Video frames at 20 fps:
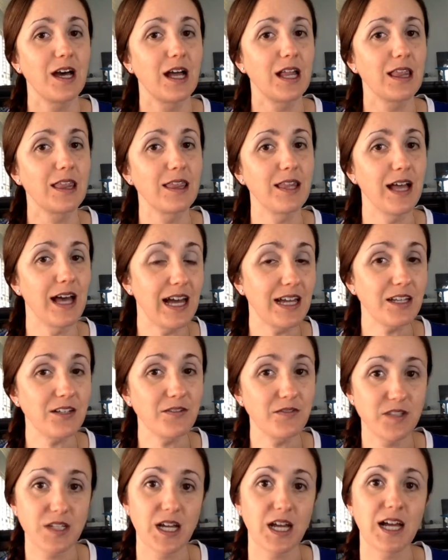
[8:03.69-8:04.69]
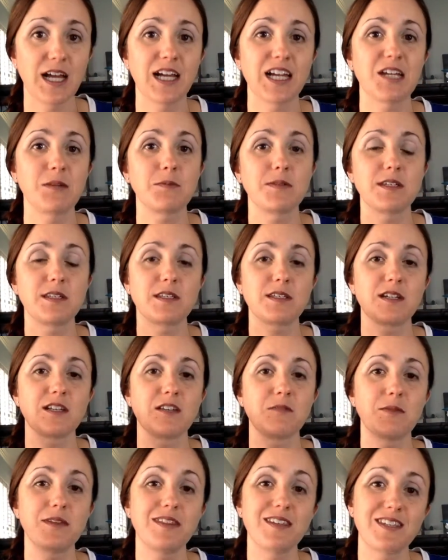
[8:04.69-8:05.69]
a lot of times that's
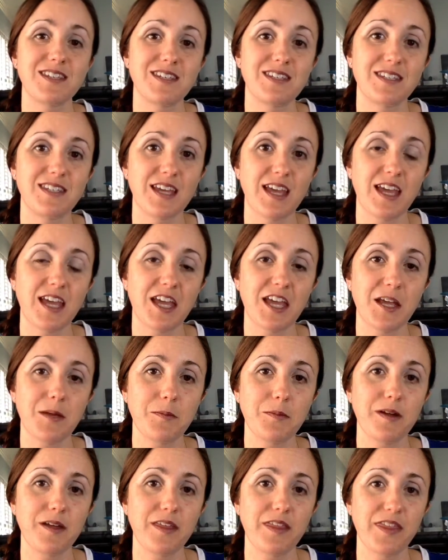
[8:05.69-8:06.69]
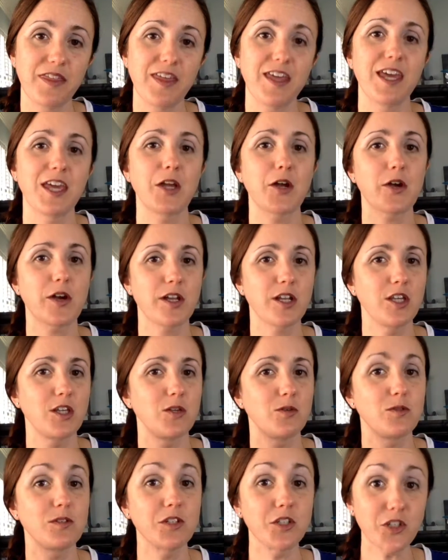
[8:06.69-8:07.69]
going to be the same thing you're going to
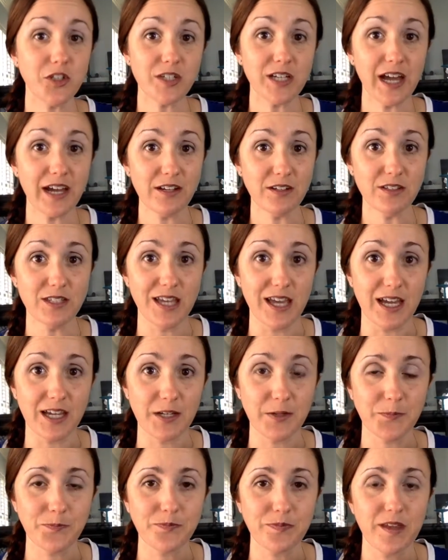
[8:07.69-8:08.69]
use in your title tag.